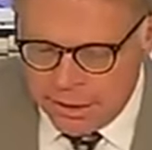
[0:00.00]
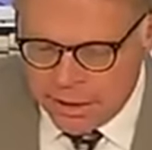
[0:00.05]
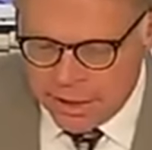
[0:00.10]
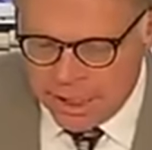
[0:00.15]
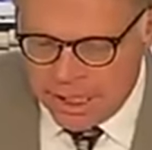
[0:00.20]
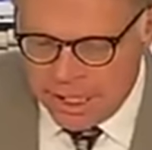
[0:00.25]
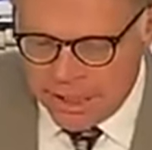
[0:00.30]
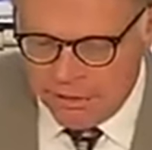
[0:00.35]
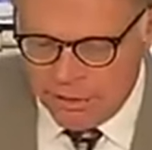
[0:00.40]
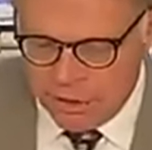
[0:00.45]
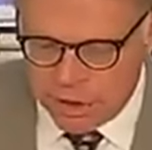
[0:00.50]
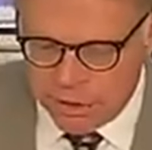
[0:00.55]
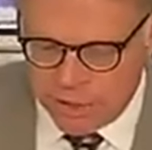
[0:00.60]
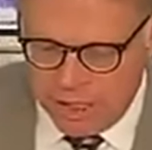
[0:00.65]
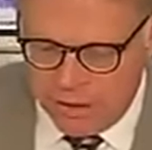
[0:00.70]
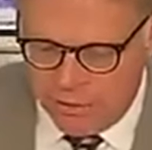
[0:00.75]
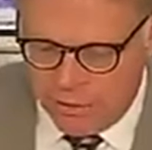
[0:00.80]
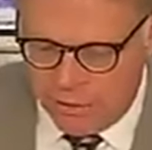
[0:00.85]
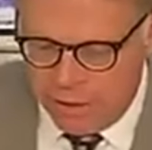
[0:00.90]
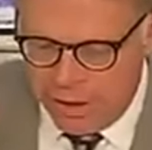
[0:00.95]
oh, I should have got the
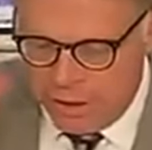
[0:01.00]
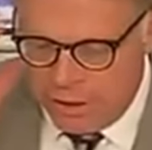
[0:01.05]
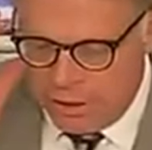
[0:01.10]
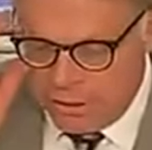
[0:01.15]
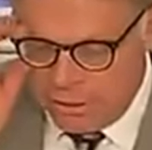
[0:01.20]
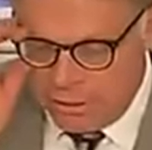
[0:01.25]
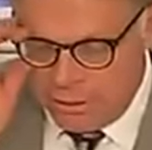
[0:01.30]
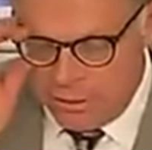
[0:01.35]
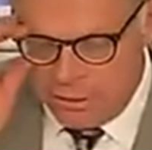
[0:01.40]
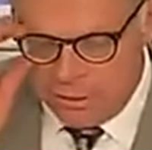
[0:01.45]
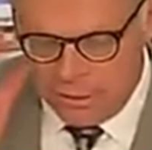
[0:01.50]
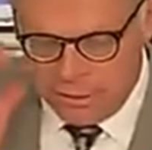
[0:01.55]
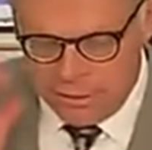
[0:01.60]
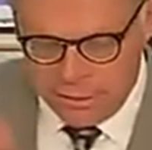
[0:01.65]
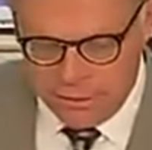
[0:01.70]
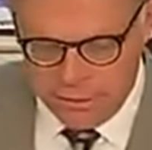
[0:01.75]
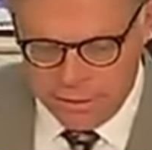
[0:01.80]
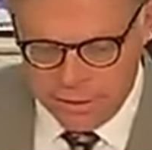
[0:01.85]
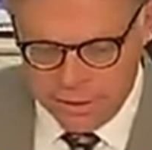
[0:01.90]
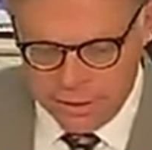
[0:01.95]
verse ready for you.
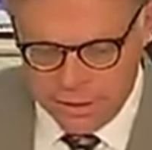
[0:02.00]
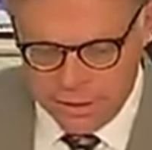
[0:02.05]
